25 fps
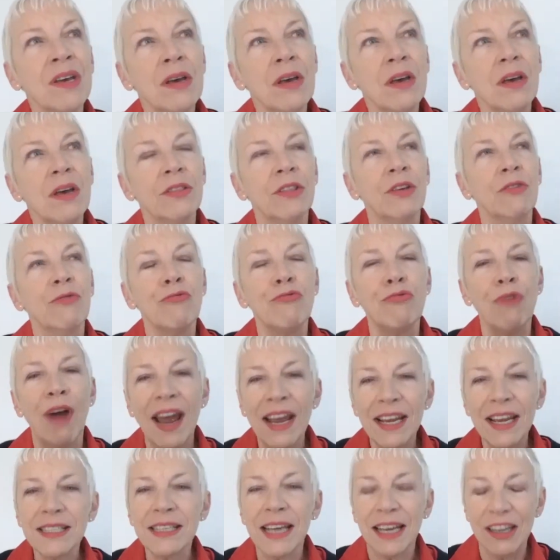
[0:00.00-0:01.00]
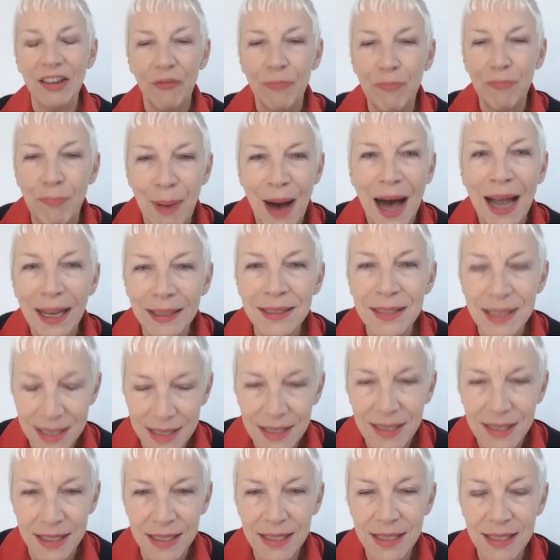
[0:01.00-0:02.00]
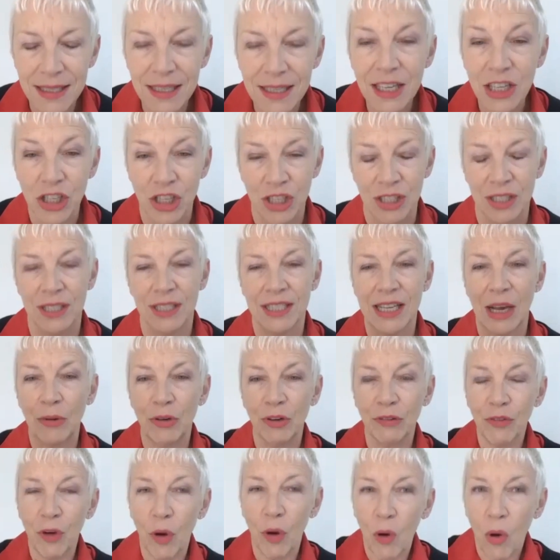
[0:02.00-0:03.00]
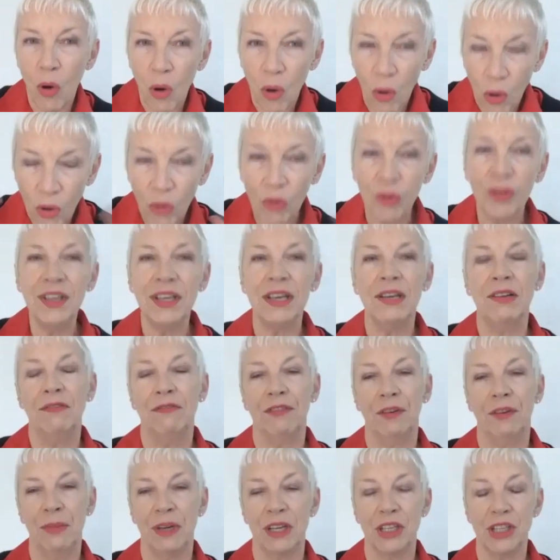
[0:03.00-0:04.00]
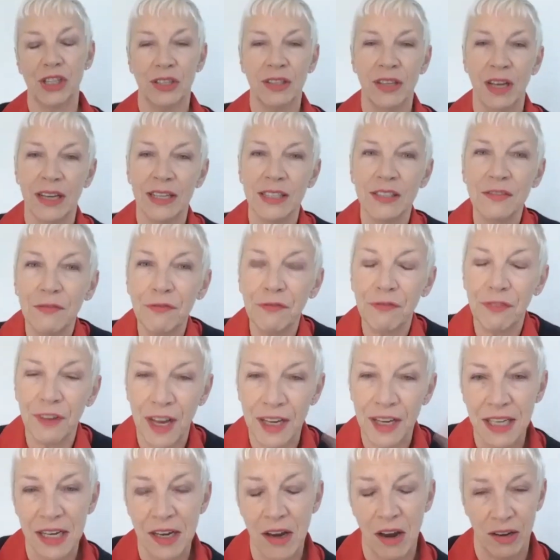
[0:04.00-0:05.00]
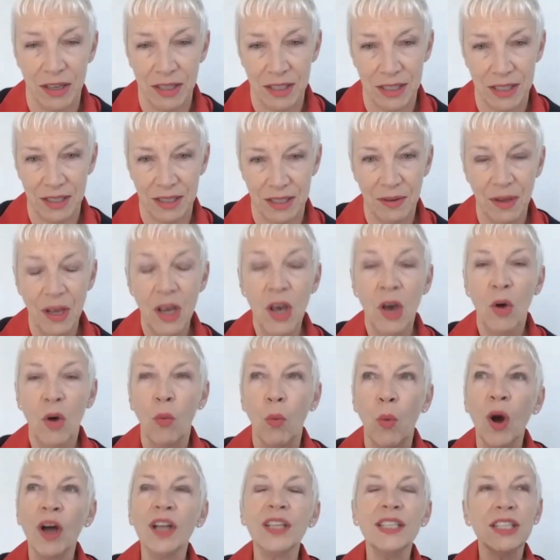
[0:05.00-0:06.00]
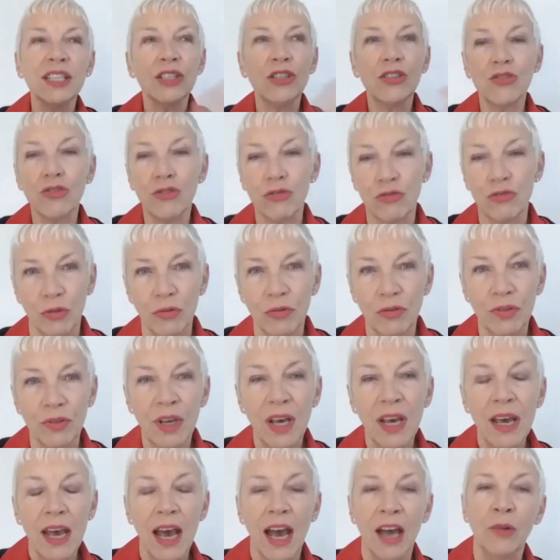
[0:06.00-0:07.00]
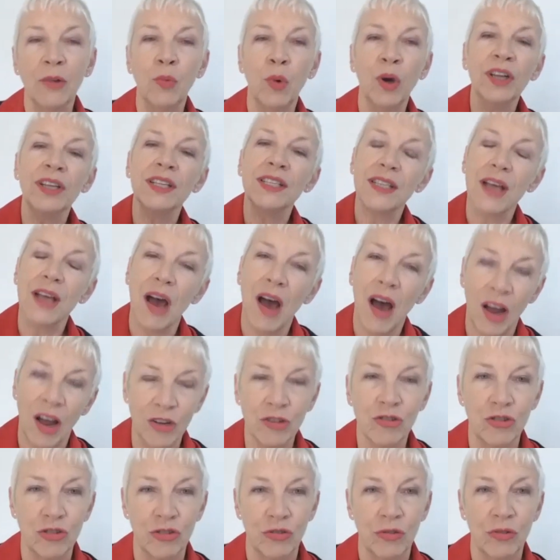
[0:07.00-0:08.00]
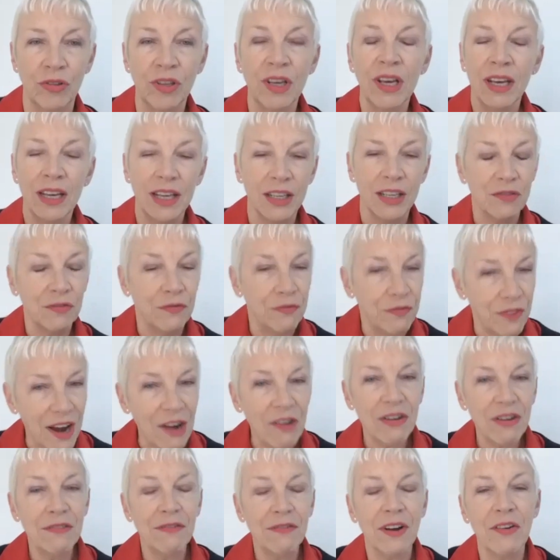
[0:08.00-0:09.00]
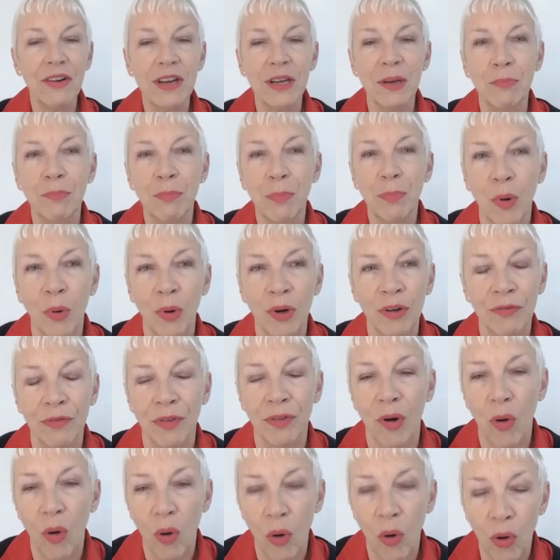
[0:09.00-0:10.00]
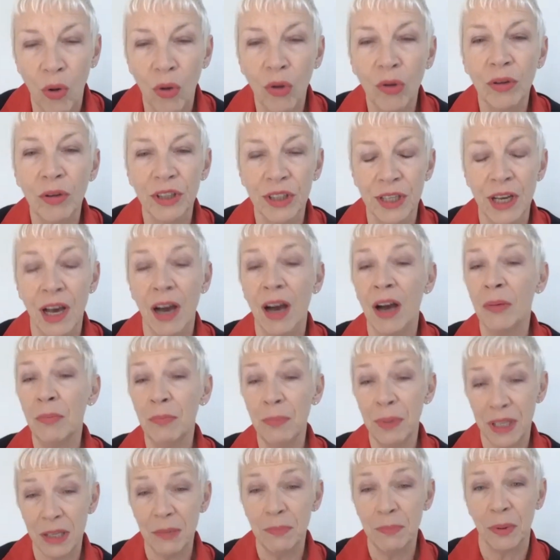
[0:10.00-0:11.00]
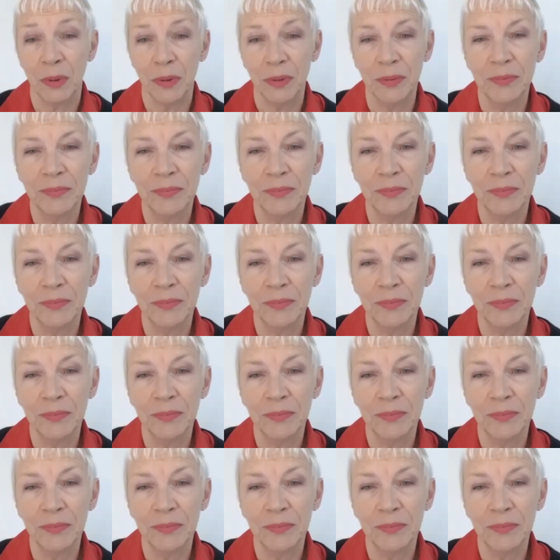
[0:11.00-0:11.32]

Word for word: the right kind of balanced decisions out of all the information that is flooding us. What is truth and what is untruth is very, very important for all young people.